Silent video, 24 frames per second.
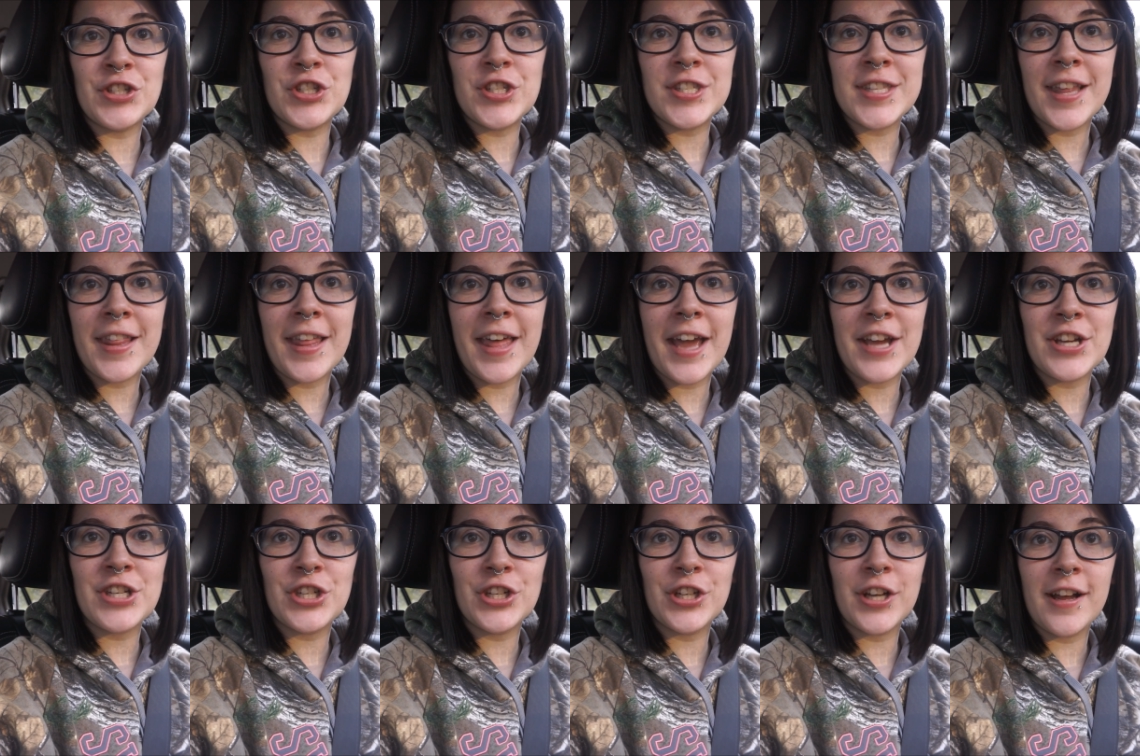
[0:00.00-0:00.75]
She said that I
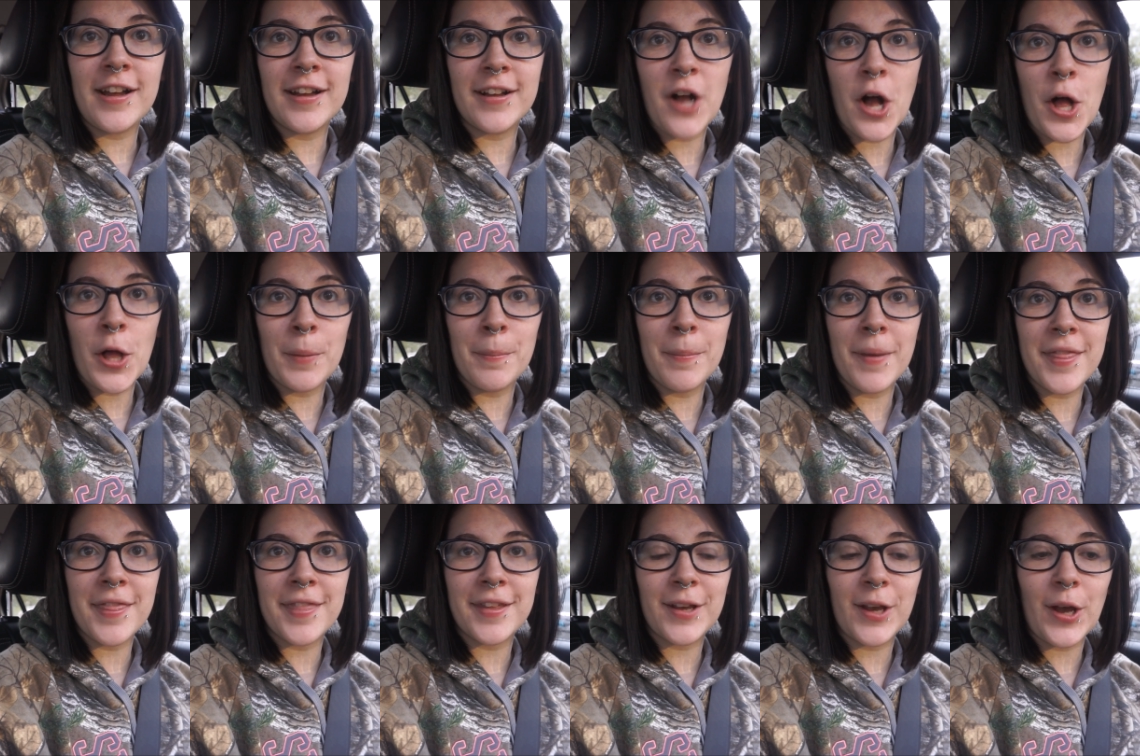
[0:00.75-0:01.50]
should have got a call a
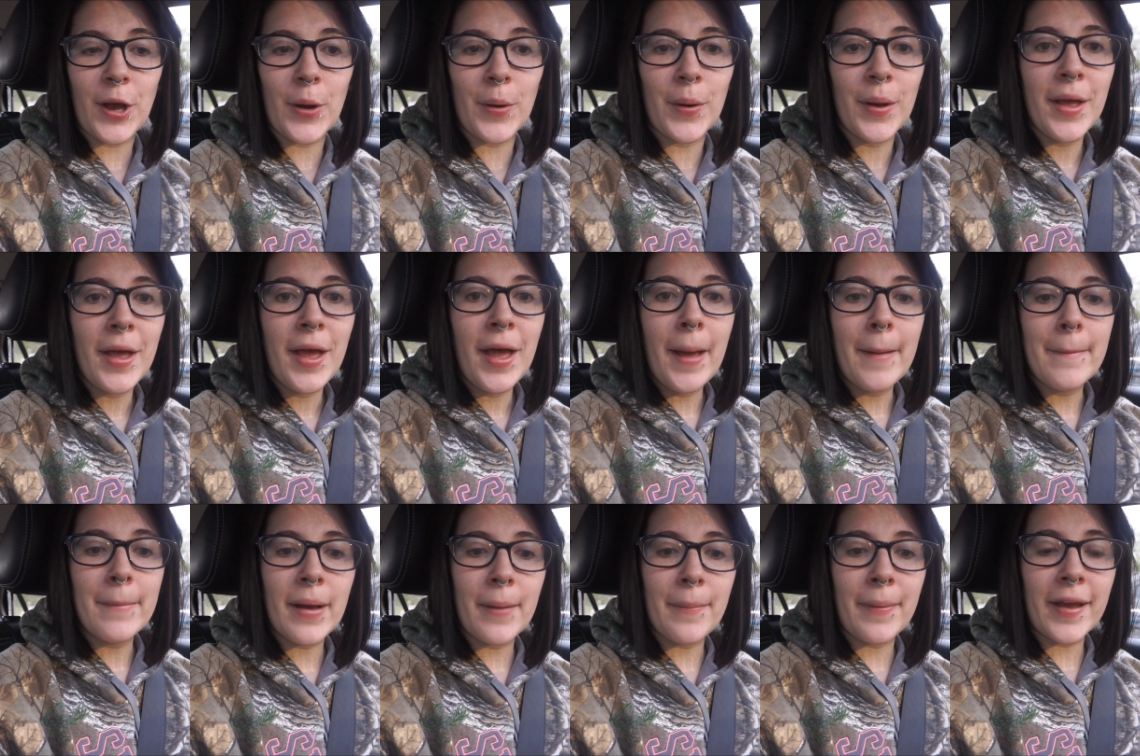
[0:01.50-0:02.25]
month ago,
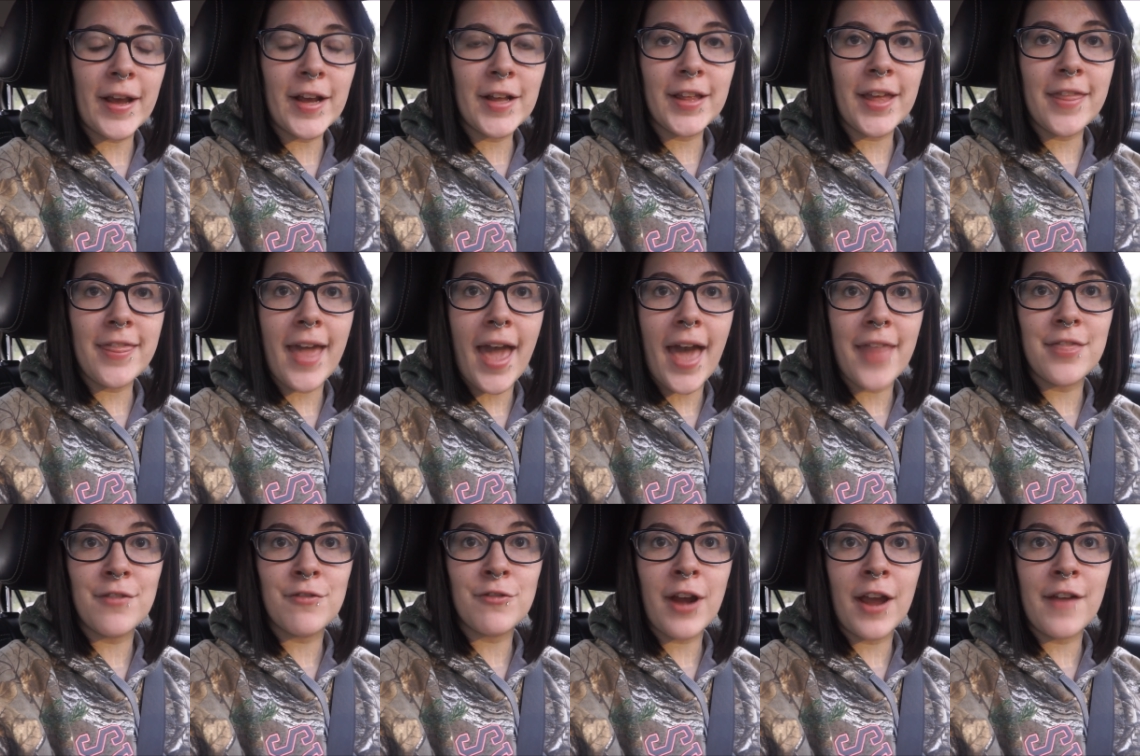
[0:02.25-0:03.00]
but apparently they
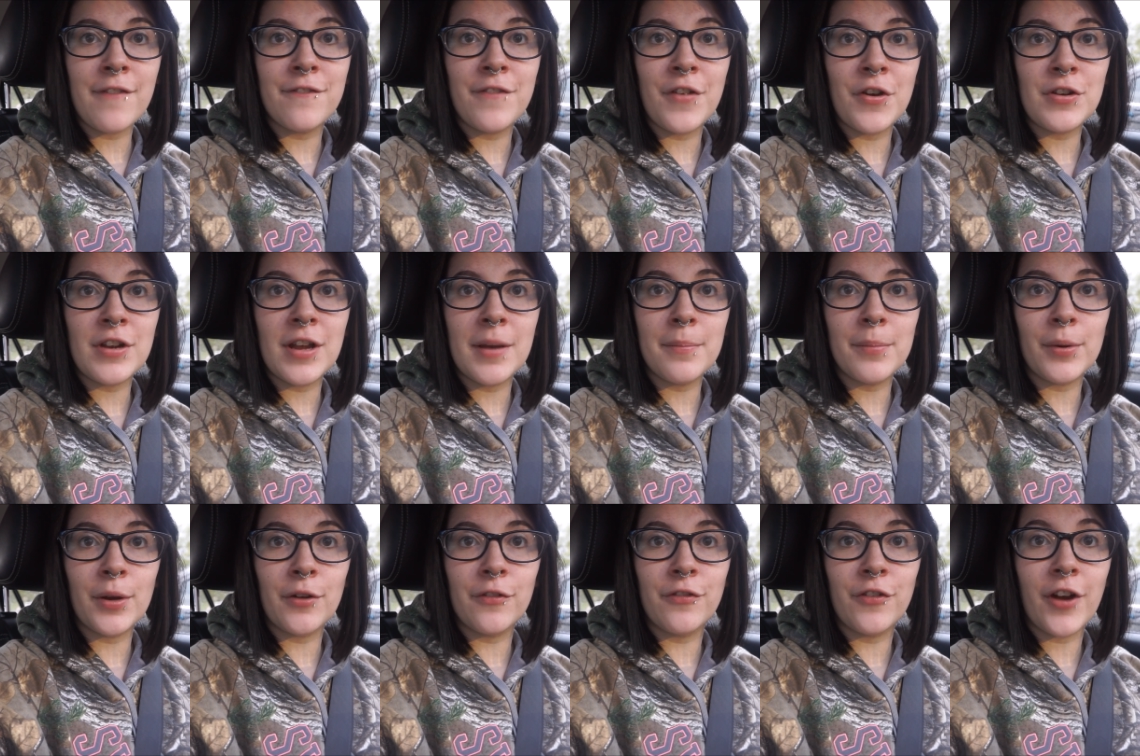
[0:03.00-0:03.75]
had the right phone
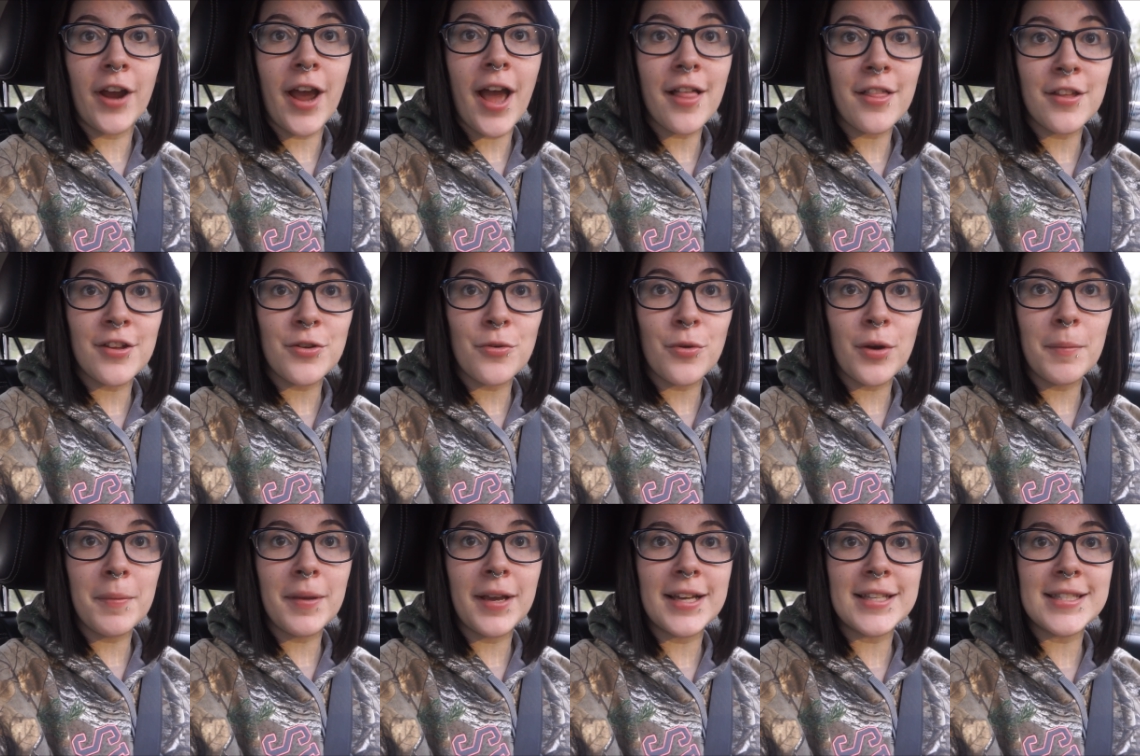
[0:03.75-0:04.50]
number for
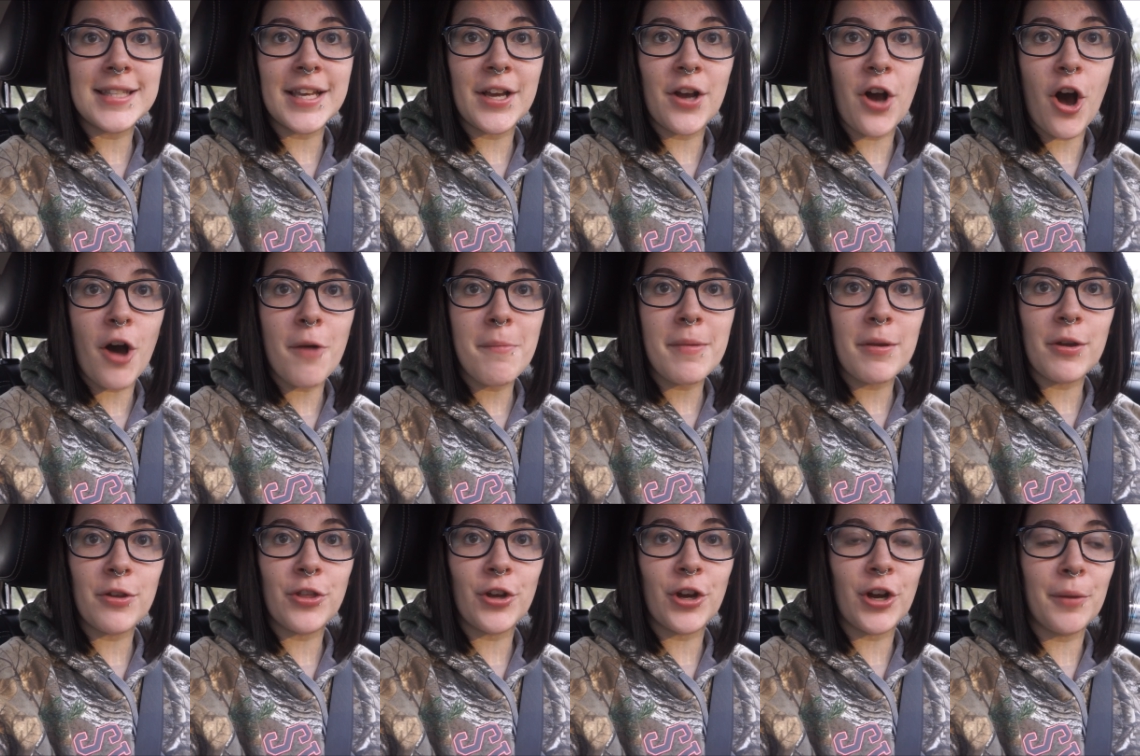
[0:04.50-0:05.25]
Eleanor because they called me
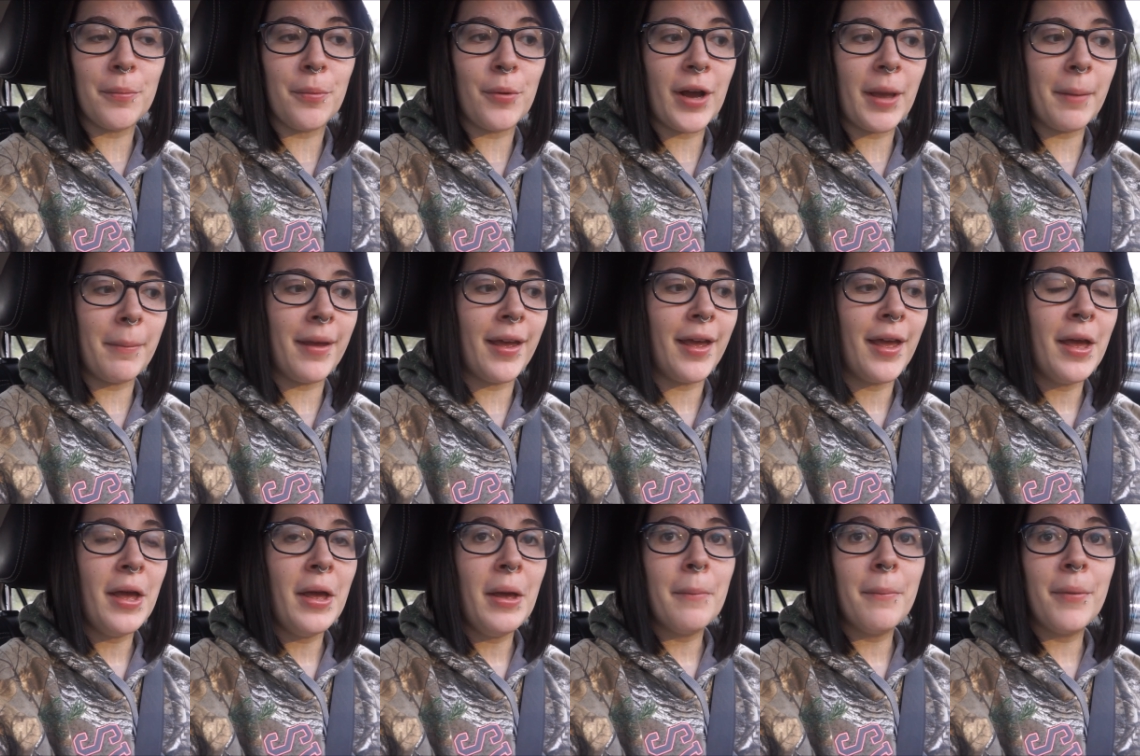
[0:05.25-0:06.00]
with her appointment,
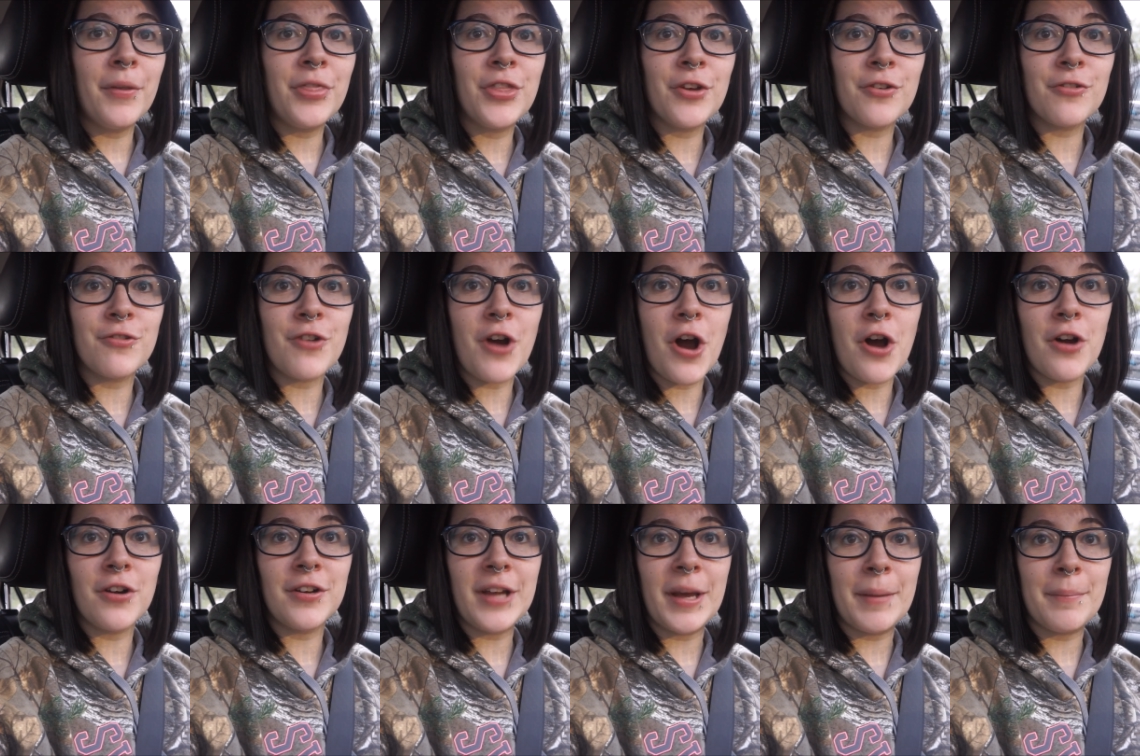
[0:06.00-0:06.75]
but the
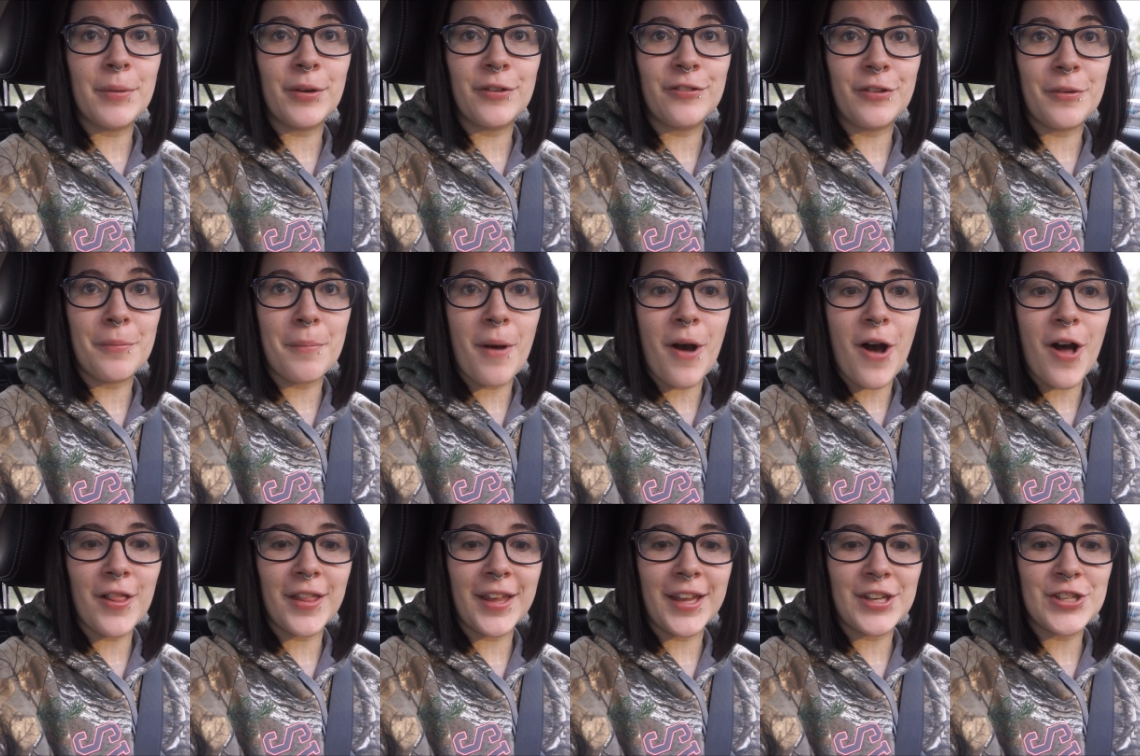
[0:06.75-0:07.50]
wrong number for
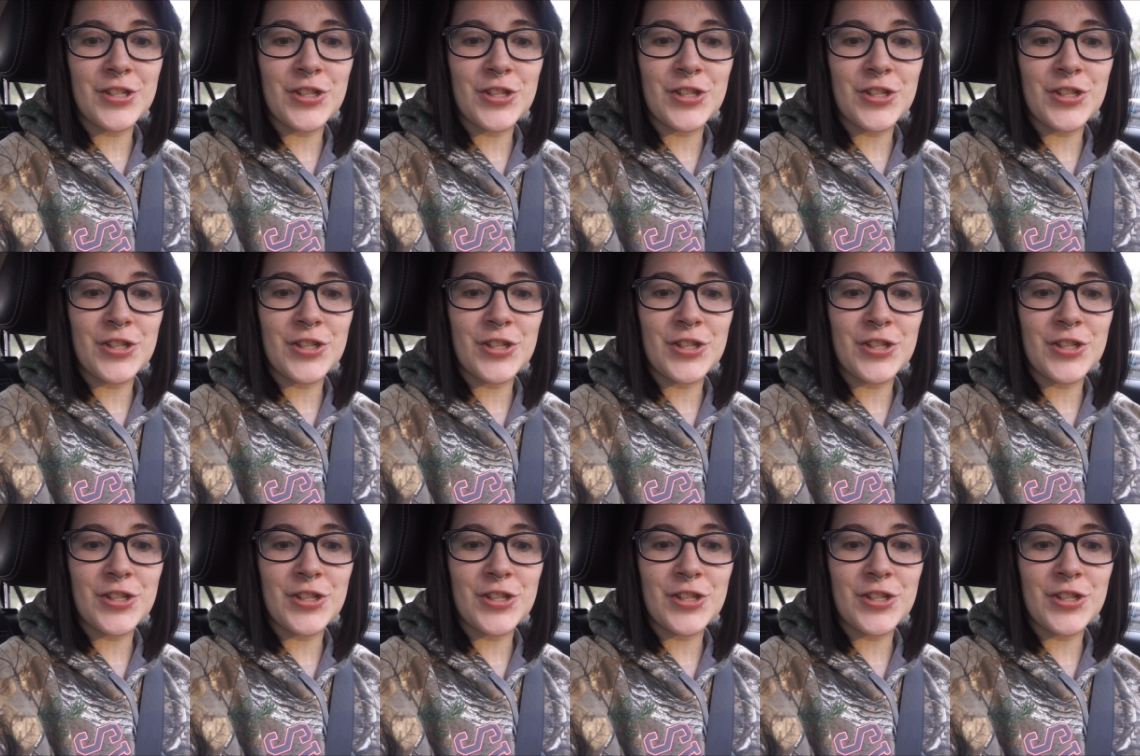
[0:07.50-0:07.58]
Molly.